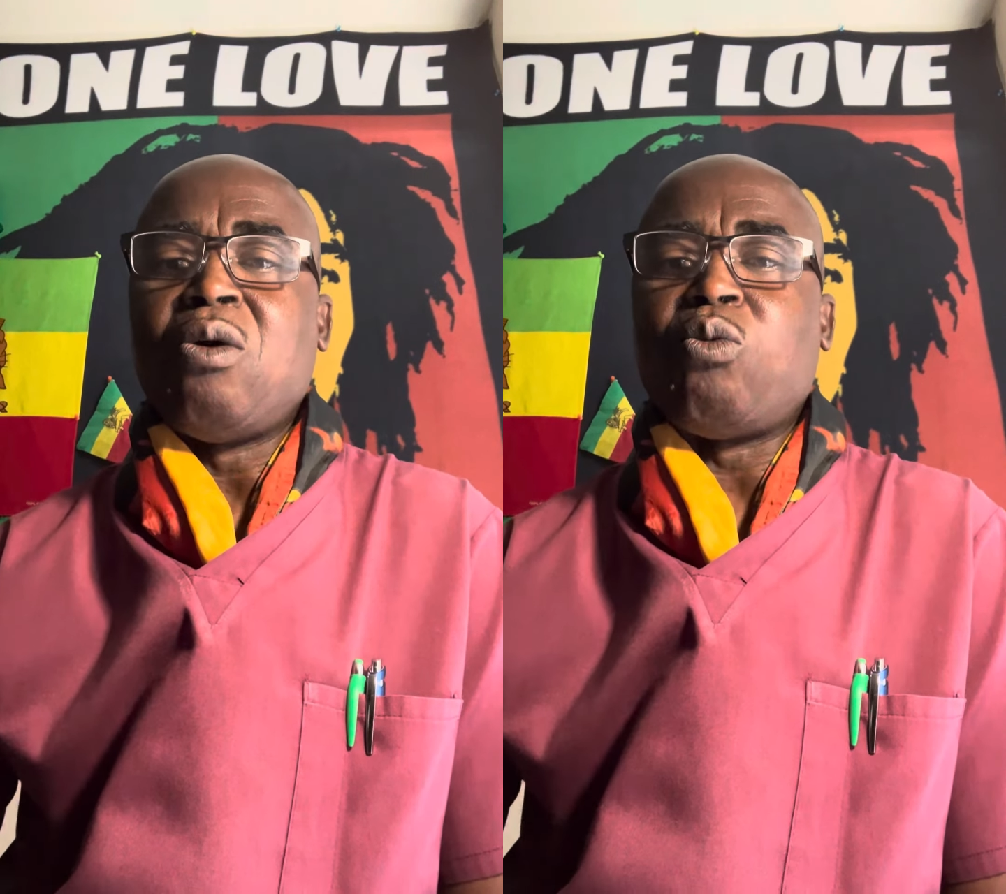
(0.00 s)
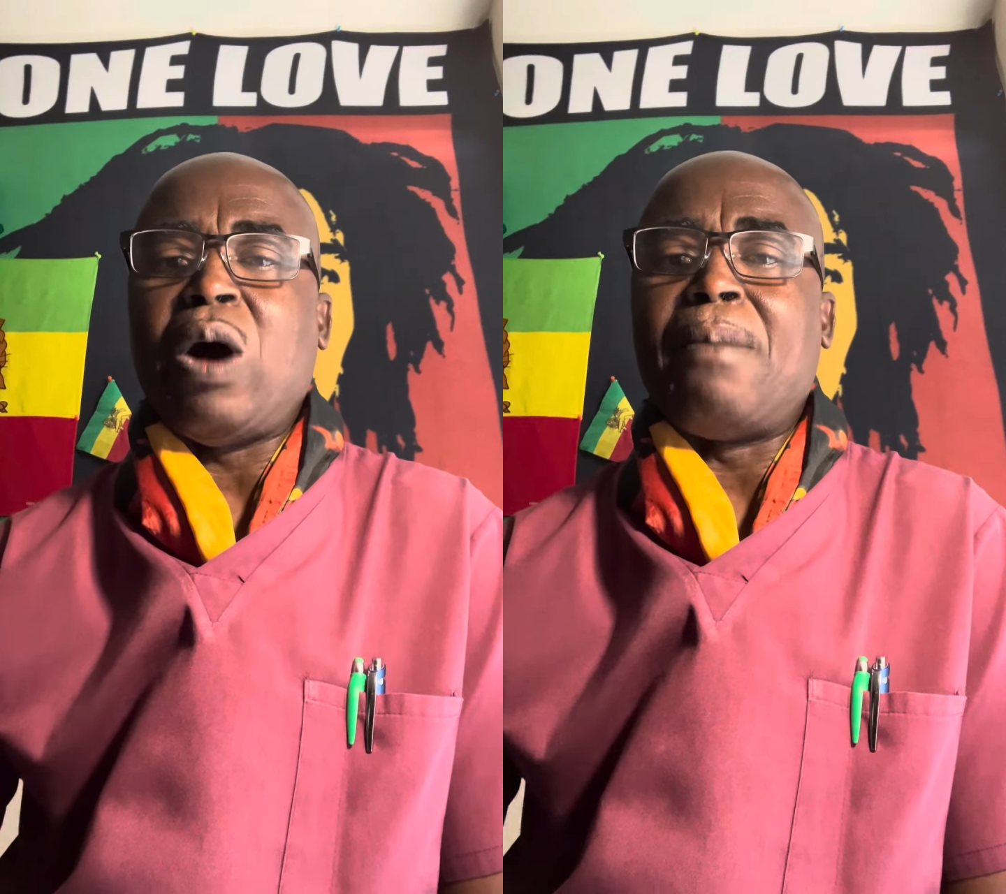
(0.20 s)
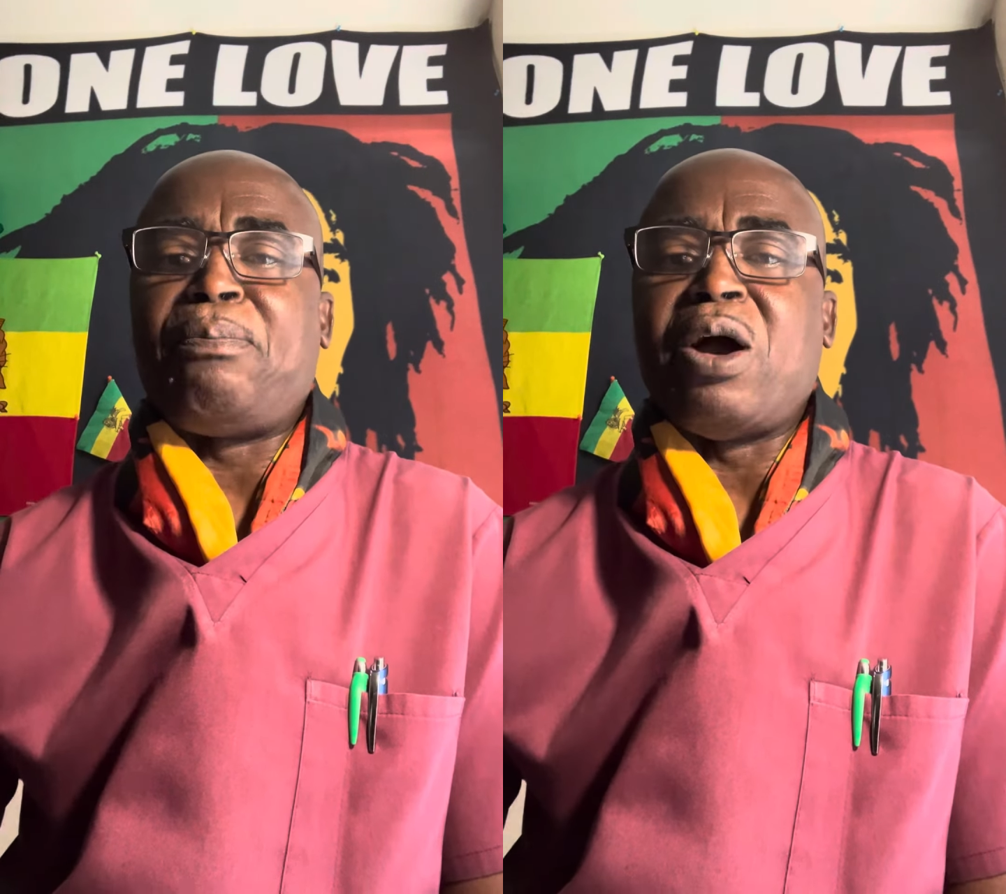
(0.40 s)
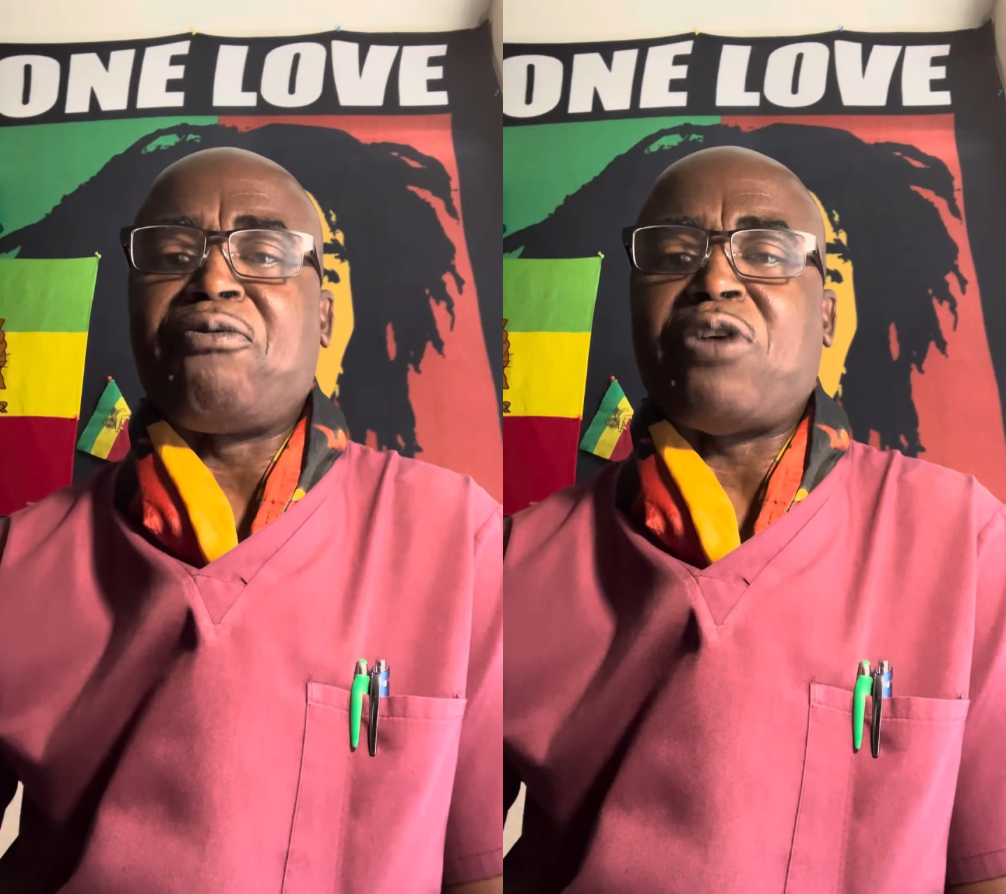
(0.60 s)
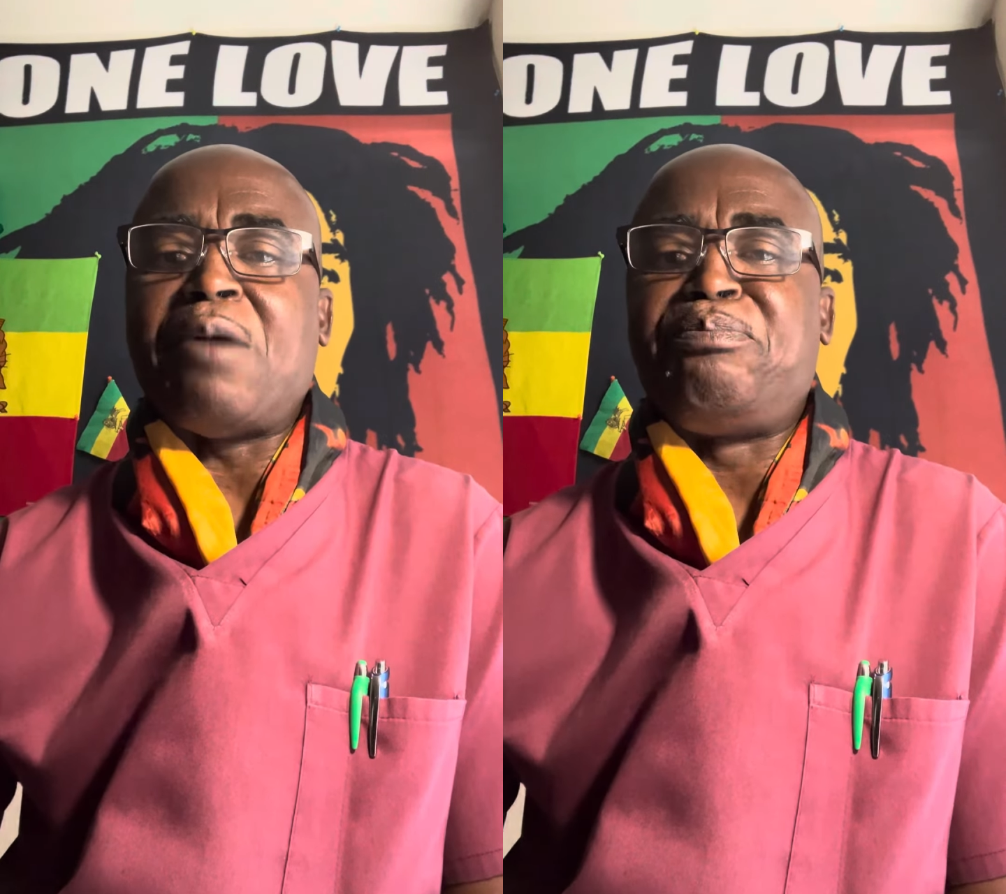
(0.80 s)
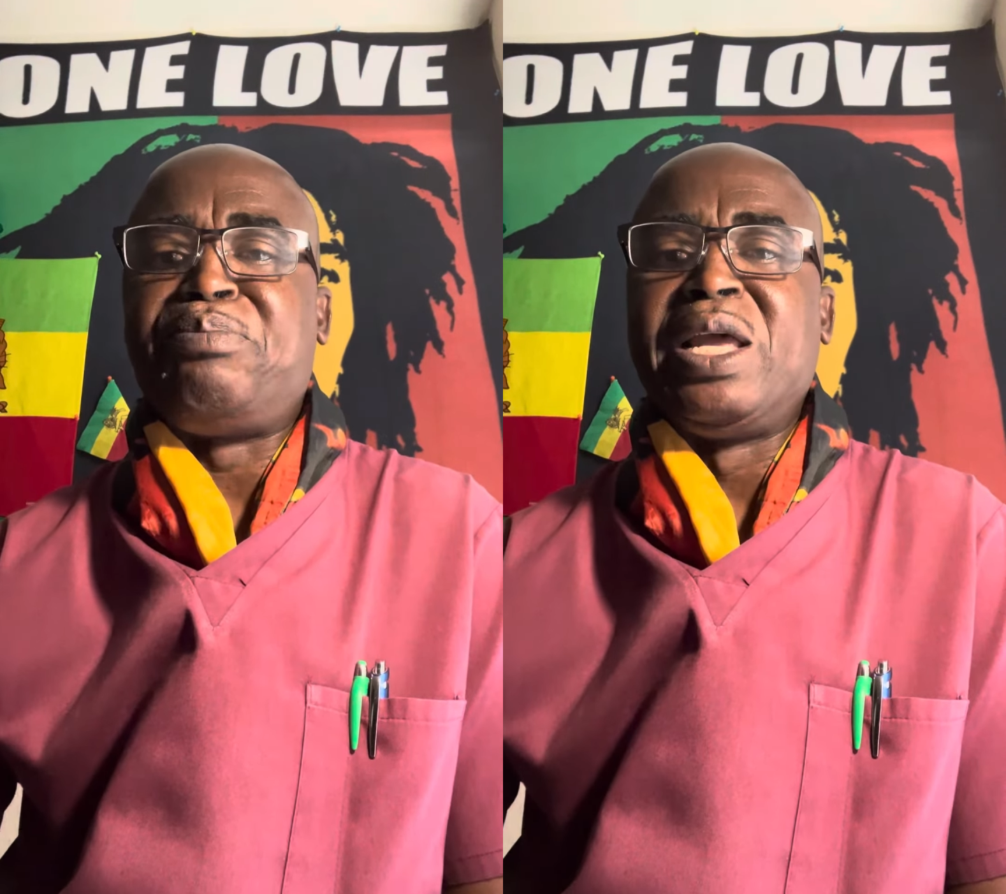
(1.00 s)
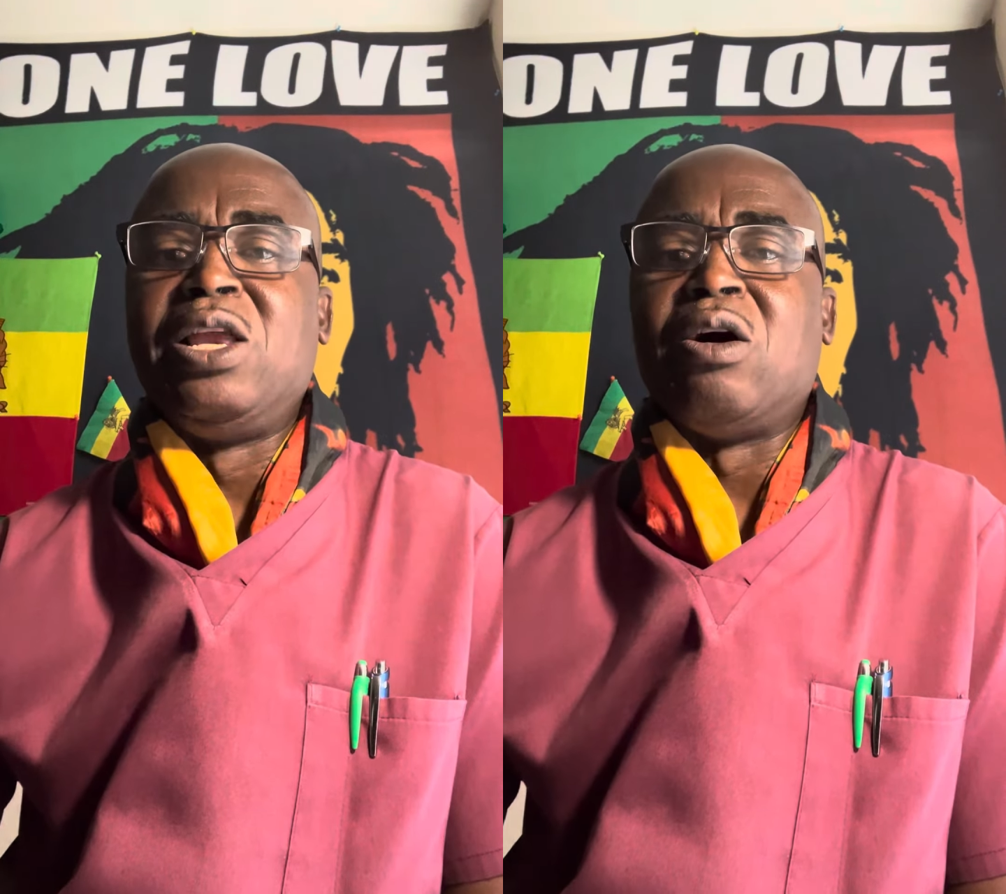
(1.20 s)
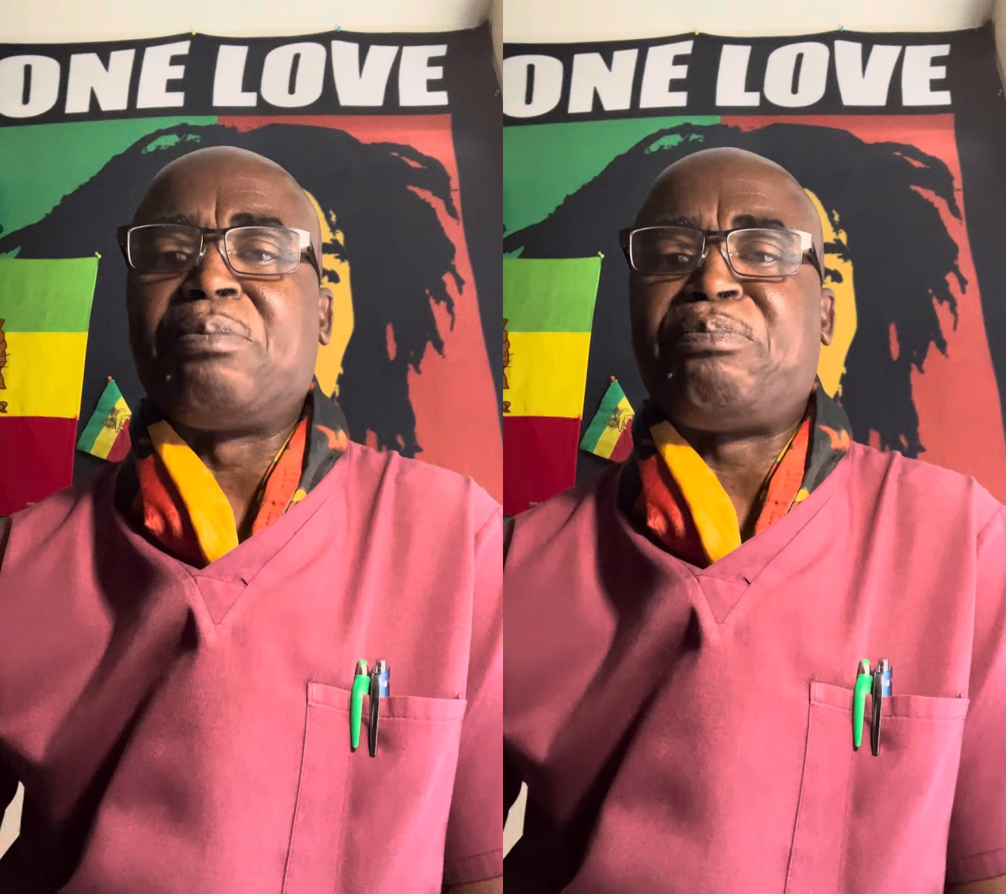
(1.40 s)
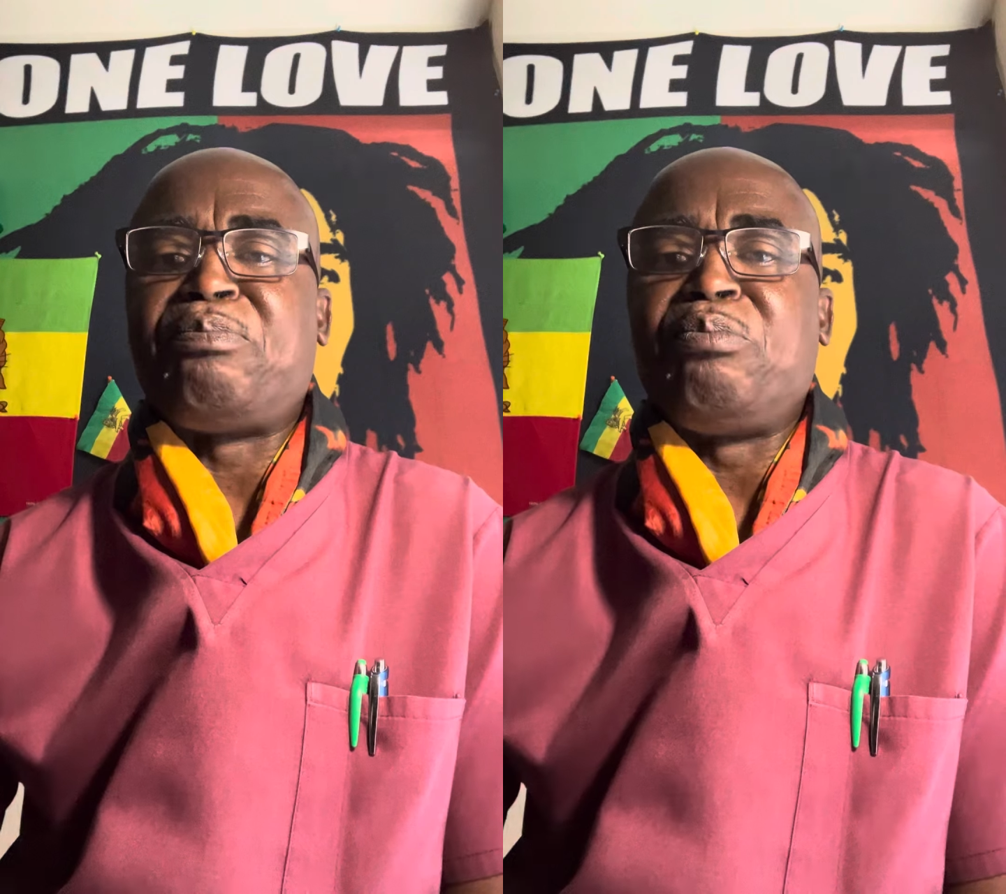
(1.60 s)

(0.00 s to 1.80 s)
1.5 billion